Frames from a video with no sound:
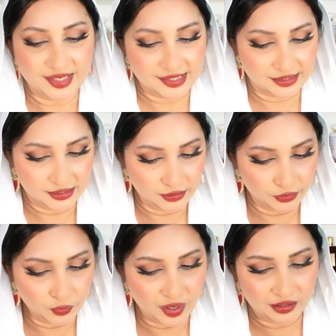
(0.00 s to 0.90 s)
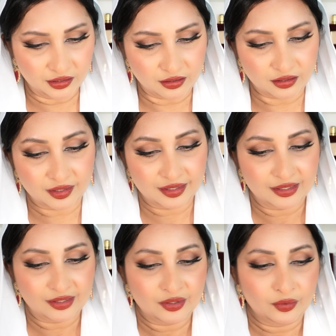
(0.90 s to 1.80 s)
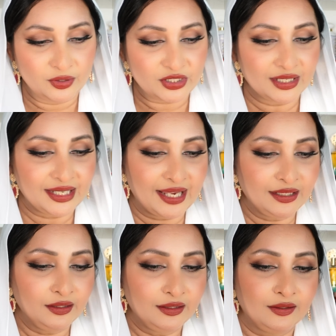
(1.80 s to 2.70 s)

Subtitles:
is the Noir Loch, which again